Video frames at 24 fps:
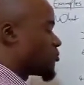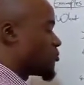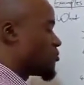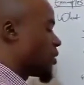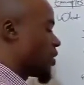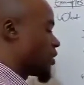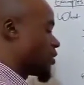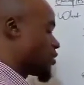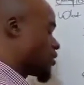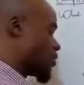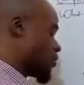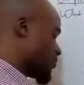
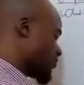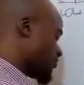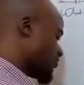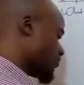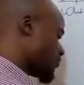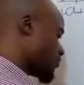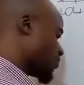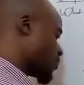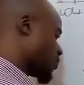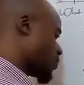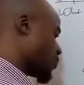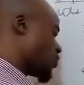But
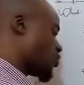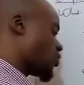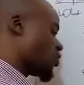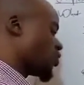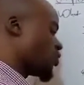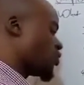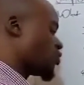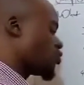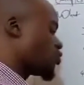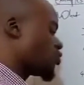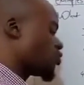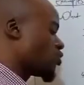
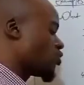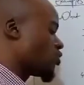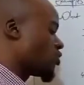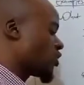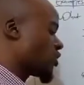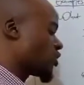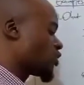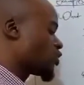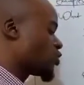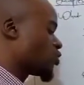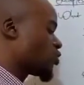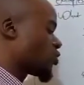you know
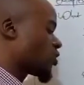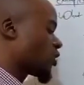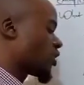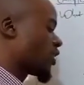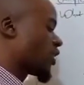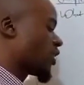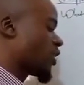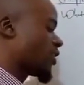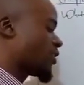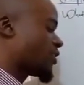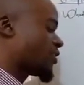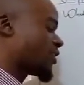that your
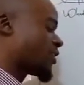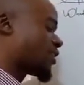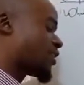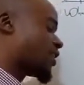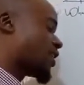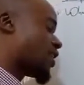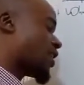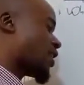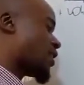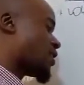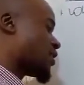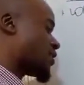k is at
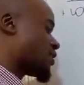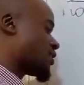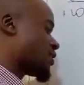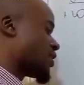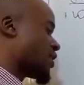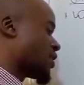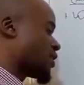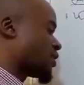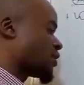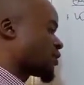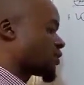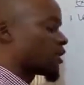the other
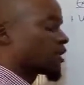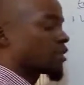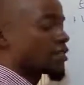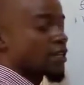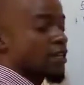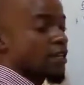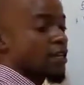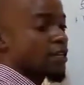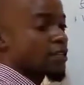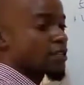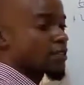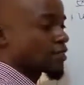side, it's at
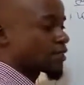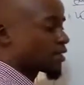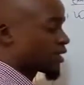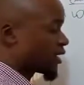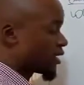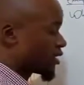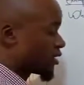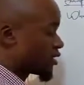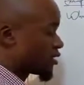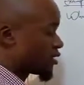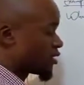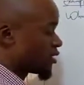the left
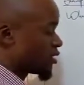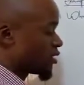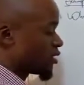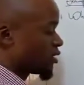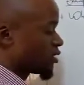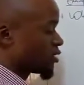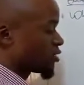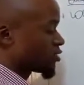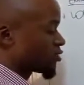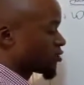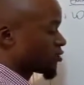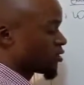side.
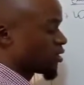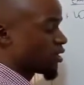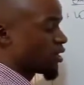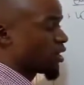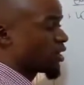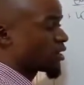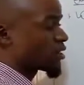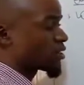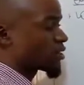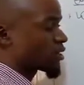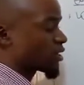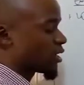So the
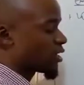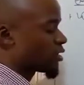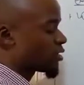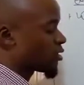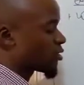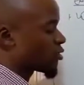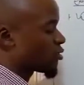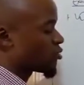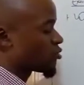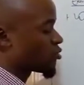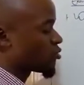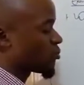left side
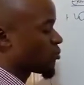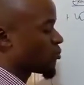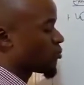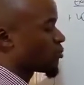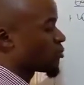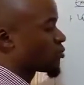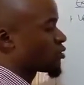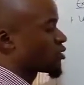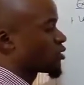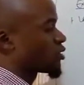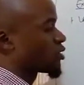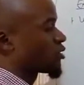you're going to
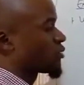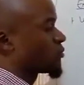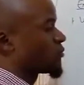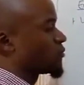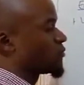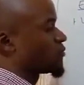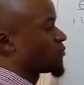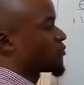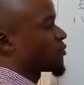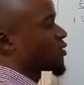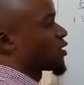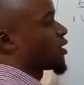put
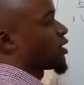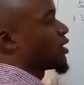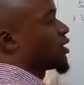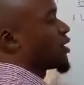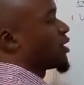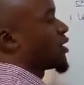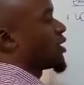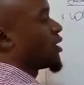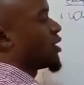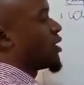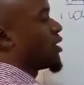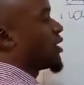
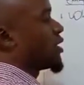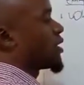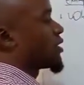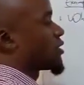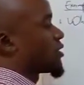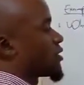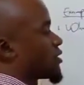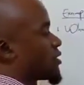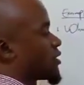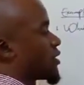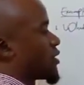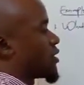
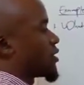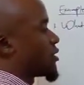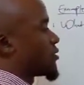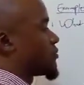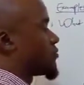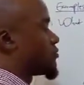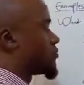less than.